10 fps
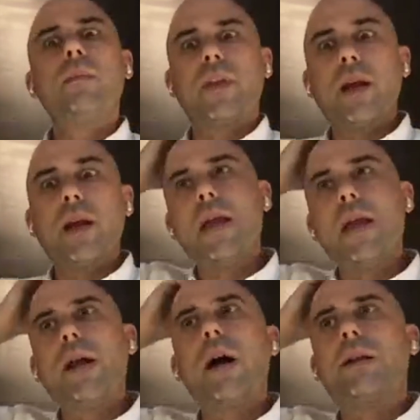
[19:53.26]
that I may
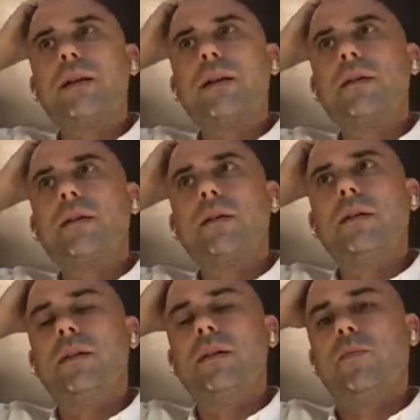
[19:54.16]
not
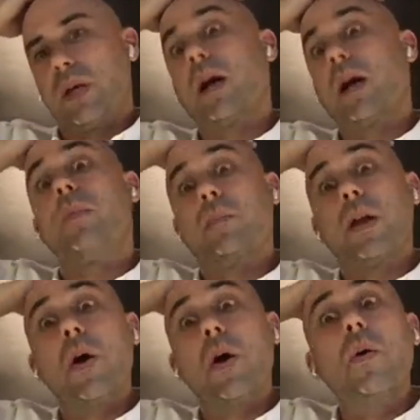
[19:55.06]
pick up on
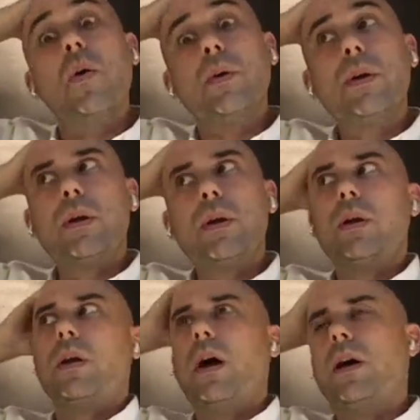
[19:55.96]
my own.
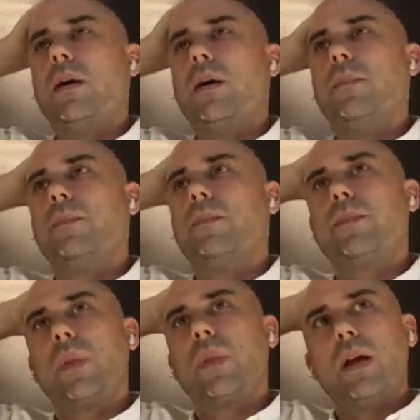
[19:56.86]
I
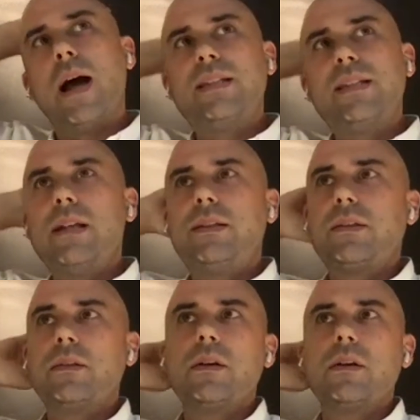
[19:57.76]
tend to
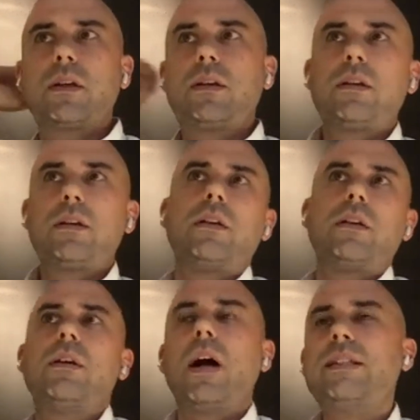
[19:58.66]
look
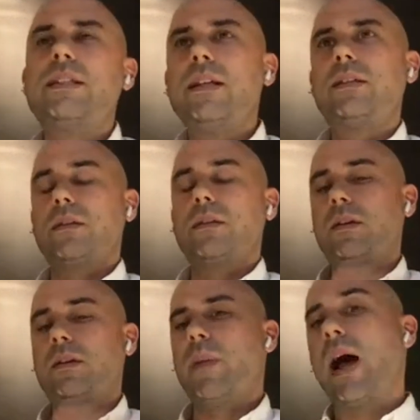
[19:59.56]

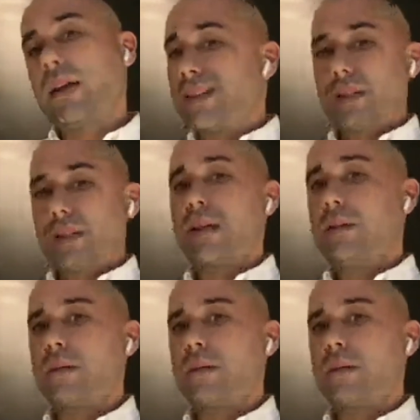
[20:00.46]
back at design.